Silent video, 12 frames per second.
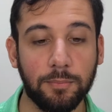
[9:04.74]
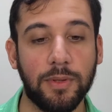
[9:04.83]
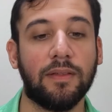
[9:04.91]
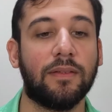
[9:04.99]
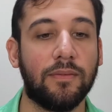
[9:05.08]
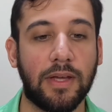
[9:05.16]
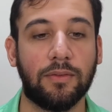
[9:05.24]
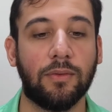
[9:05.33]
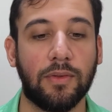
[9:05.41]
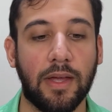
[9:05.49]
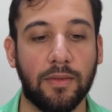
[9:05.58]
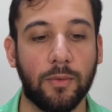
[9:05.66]
piece of
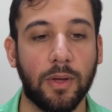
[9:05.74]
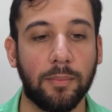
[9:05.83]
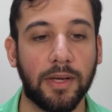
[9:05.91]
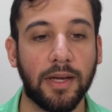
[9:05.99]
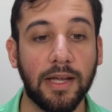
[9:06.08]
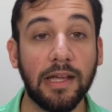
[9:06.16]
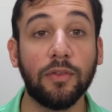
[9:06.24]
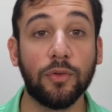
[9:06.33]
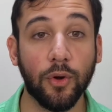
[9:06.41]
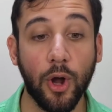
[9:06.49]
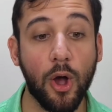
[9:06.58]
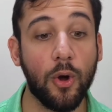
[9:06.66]
exercise equipment, is
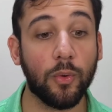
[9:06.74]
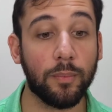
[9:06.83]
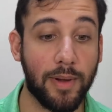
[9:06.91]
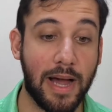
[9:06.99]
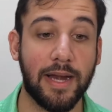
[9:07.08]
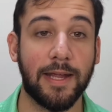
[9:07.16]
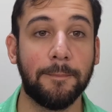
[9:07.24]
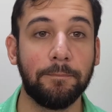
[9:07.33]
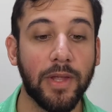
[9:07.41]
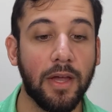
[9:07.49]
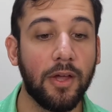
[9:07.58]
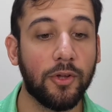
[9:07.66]
your own body.
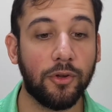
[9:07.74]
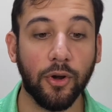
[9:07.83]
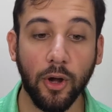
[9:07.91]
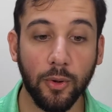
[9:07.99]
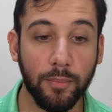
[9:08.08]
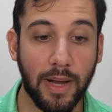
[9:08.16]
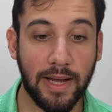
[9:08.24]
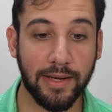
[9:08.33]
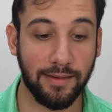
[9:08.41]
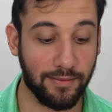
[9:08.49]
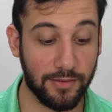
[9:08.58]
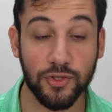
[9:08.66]
Your own
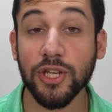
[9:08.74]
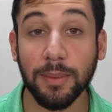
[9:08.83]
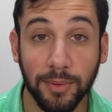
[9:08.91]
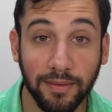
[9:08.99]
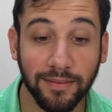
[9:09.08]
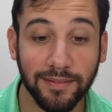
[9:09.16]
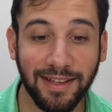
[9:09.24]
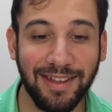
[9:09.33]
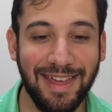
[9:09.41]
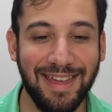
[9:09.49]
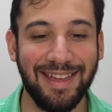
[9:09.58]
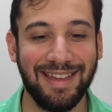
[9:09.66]
body is the cheapest.
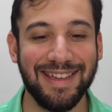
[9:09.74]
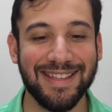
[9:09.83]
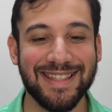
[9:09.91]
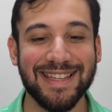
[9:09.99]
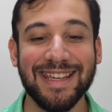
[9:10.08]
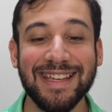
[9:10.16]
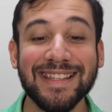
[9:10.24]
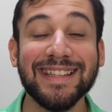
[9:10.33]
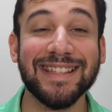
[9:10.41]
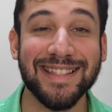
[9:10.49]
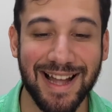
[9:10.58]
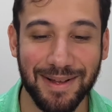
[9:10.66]
It's the
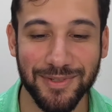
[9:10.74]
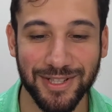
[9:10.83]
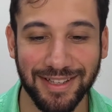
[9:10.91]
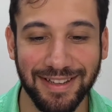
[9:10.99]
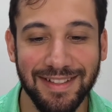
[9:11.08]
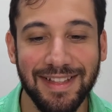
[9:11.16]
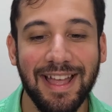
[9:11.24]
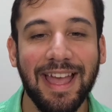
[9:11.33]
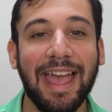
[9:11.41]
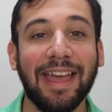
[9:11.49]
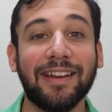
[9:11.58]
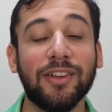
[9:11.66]
easiest option,
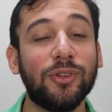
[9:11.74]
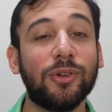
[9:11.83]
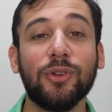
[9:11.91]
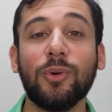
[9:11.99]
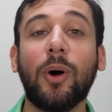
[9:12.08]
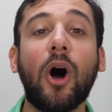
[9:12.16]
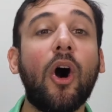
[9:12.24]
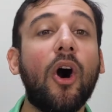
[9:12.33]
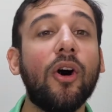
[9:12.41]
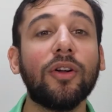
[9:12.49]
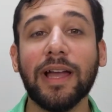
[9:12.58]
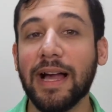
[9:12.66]
and you can do
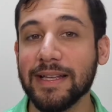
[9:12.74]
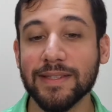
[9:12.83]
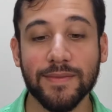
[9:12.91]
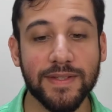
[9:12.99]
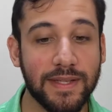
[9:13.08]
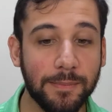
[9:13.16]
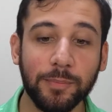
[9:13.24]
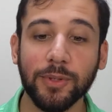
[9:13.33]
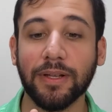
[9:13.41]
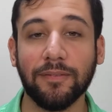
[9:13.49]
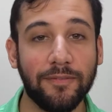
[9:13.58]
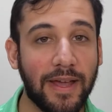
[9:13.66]
all kinds of
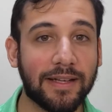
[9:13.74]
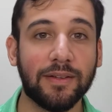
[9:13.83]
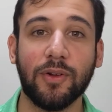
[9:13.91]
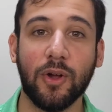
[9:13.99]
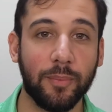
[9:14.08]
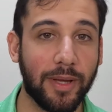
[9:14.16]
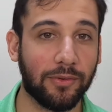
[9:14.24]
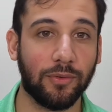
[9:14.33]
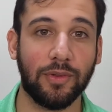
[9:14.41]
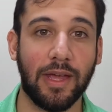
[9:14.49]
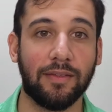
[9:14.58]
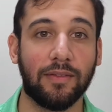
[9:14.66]
simple and effective home
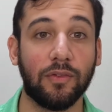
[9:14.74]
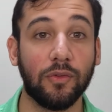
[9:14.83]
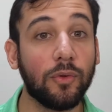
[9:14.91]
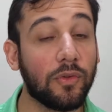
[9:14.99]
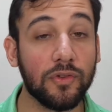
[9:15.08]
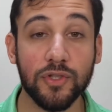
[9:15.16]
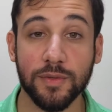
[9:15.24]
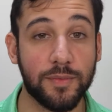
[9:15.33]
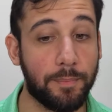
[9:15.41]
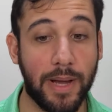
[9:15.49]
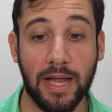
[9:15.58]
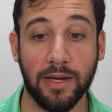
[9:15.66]
exercises using
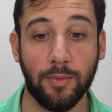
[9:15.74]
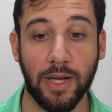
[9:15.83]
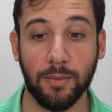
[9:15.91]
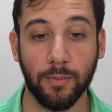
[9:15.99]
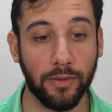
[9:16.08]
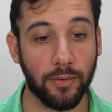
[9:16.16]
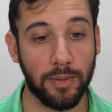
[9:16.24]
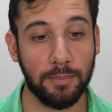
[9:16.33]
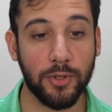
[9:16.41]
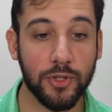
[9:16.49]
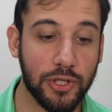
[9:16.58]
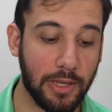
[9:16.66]
just body weight, whether it be
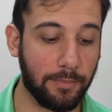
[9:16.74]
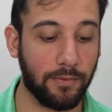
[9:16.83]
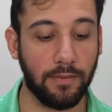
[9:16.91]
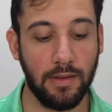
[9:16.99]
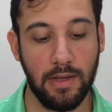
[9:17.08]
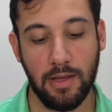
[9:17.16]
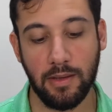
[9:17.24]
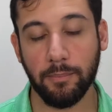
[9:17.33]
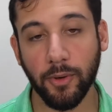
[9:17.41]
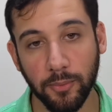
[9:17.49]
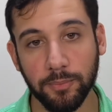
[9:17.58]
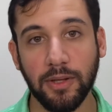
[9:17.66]
push-ups,
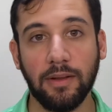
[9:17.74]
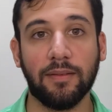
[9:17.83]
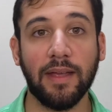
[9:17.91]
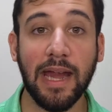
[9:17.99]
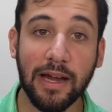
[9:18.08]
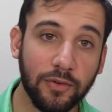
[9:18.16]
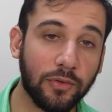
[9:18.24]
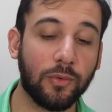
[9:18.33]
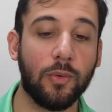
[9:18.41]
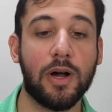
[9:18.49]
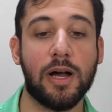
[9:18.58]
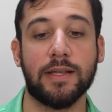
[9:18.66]
burpees, air
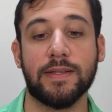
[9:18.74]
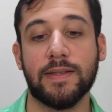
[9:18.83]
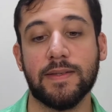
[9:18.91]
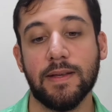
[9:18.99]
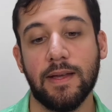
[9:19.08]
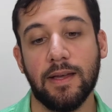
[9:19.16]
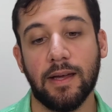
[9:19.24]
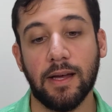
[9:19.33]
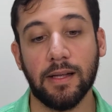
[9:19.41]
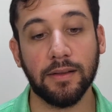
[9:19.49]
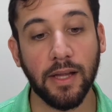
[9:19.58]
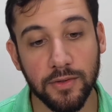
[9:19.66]
squats,
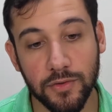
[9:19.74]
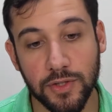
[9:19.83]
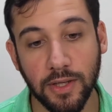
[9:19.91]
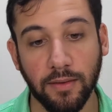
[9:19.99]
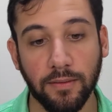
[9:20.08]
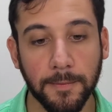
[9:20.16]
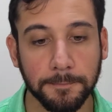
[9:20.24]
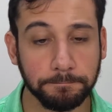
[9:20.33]
lunges.